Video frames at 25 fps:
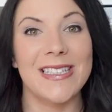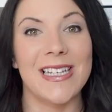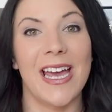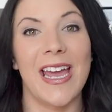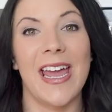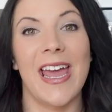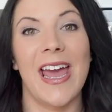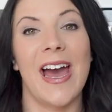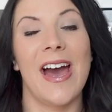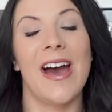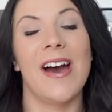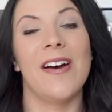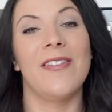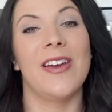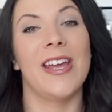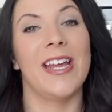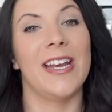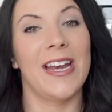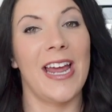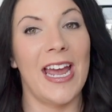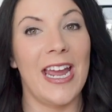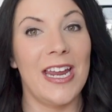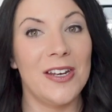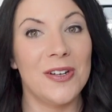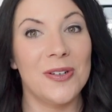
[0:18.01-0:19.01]
I have a
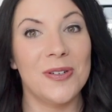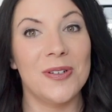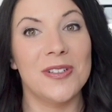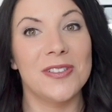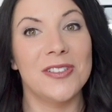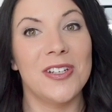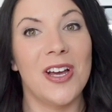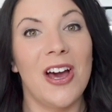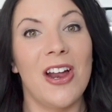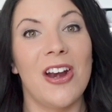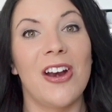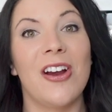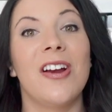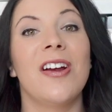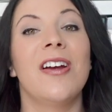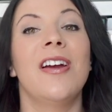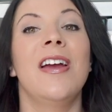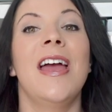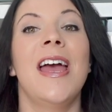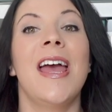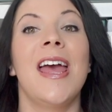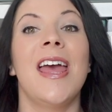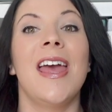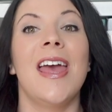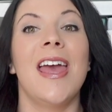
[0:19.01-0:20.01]
9-year-old daughter,
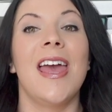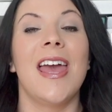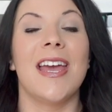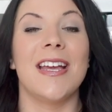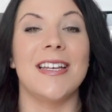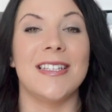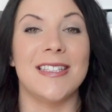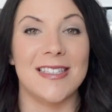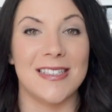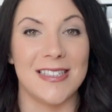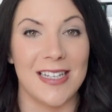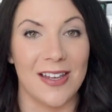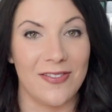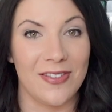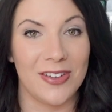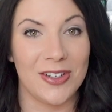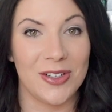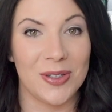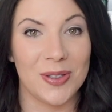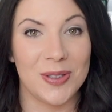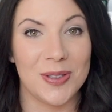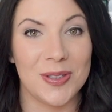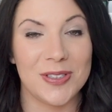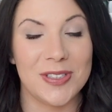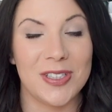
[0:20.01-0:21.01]
a
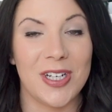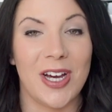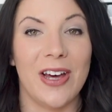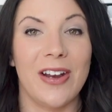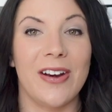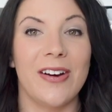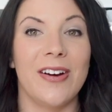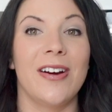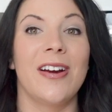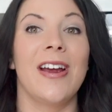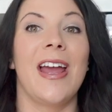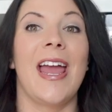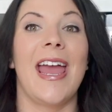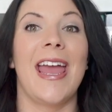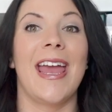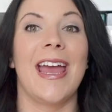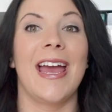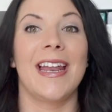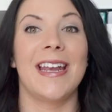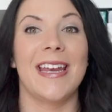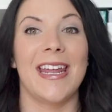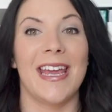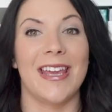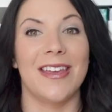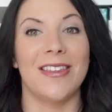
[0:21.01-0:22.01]
7-year-old daughter,
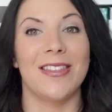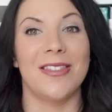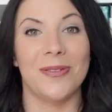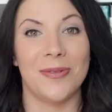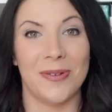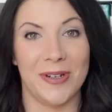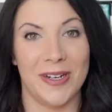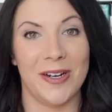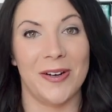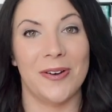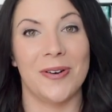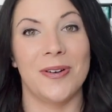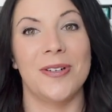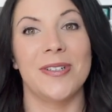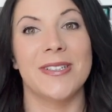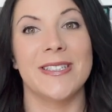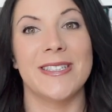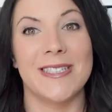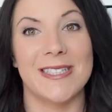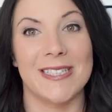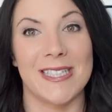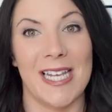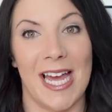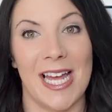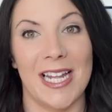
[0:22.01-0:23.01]
and a 3-year-old
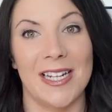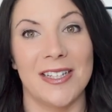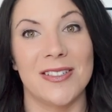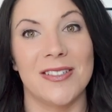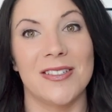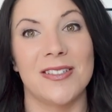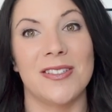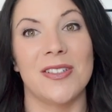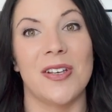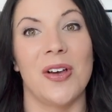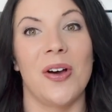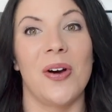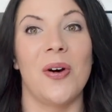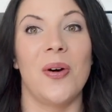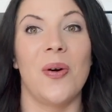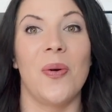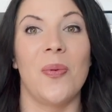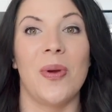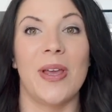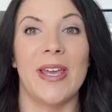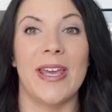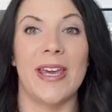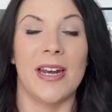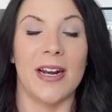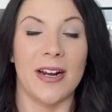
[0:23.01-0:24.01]
son. So
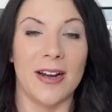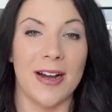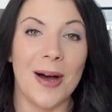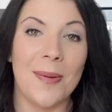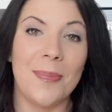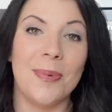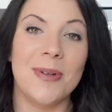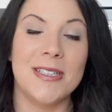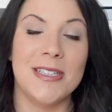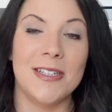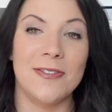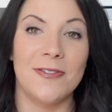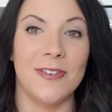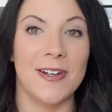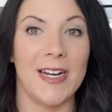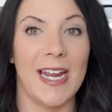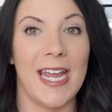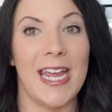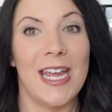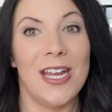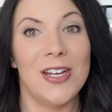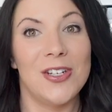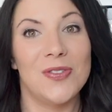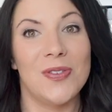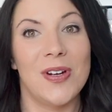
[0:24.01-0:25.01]
we get a couple different
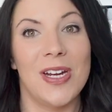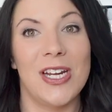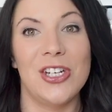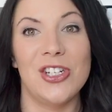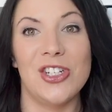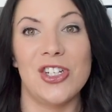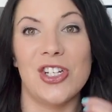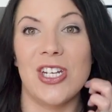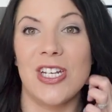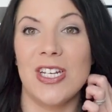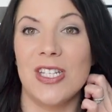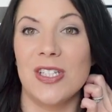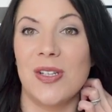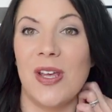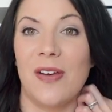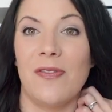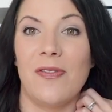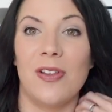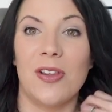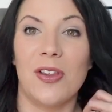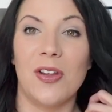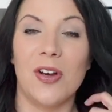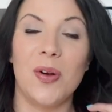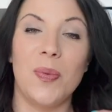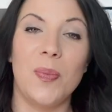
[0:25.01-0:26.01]
age ranges. I have a
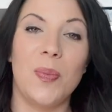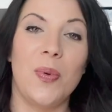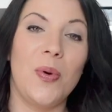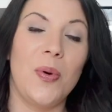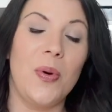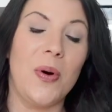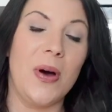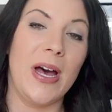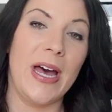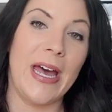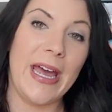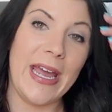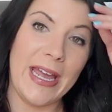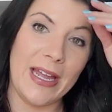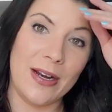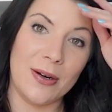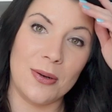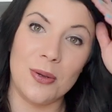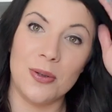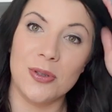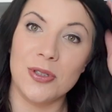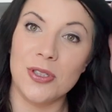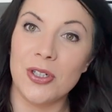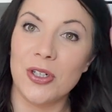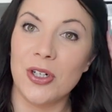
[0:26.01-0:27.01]
little boy and
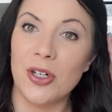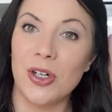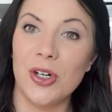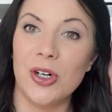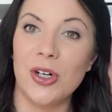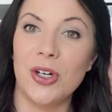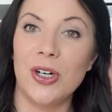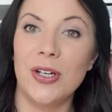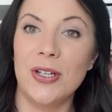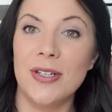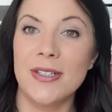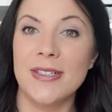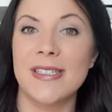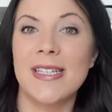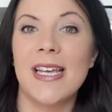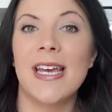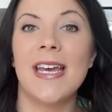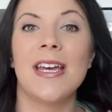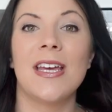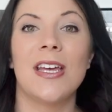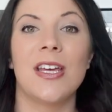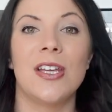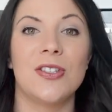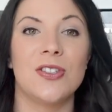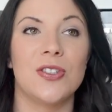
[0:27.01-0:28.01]
older girls,
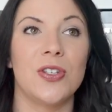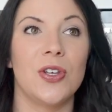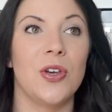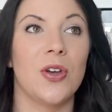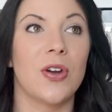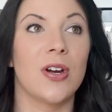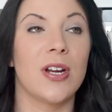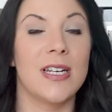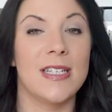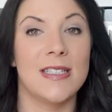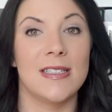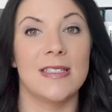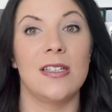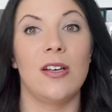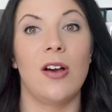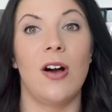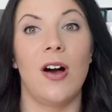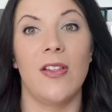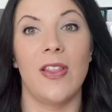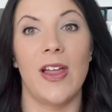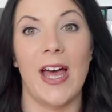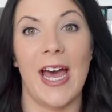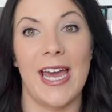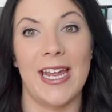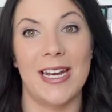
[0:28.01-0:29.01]
and so you're gonna see
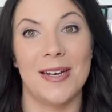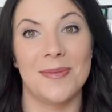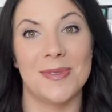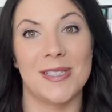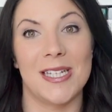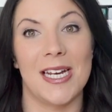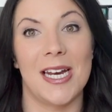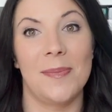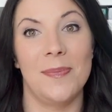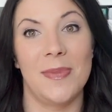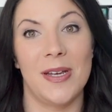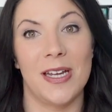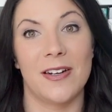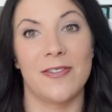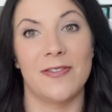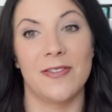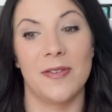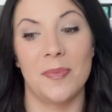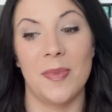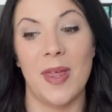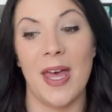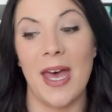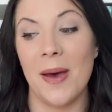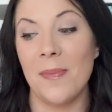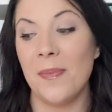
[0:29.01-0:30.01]
all the items that I picked
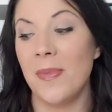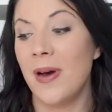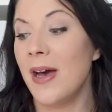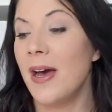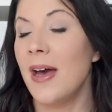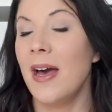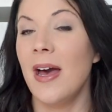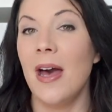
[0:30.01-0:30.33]
from them.